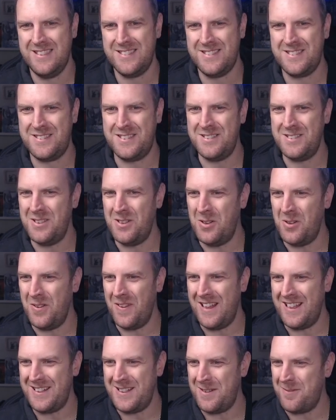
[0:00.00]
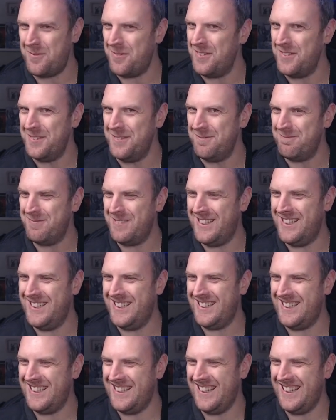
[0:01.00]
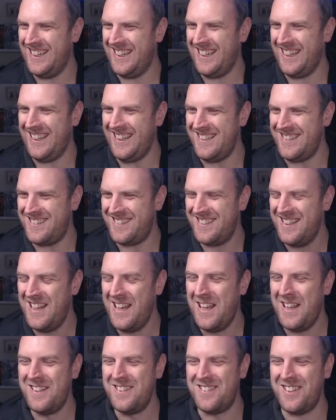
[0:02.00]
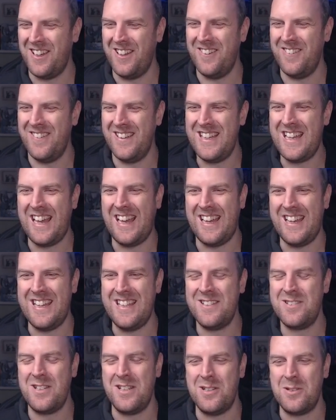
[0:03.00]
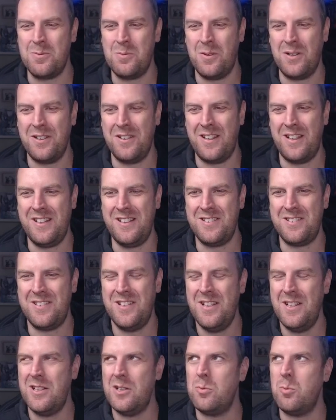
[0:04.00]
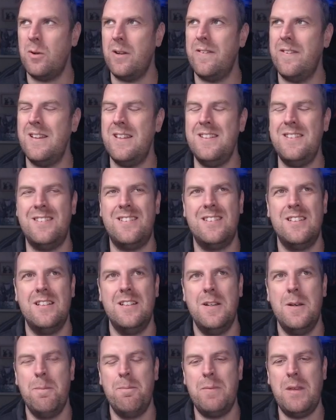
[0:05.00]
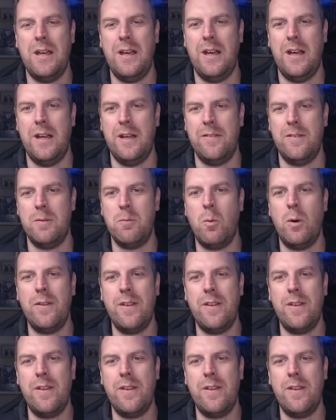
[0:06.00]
doesn't look that different. It's one of those. It's one of these. What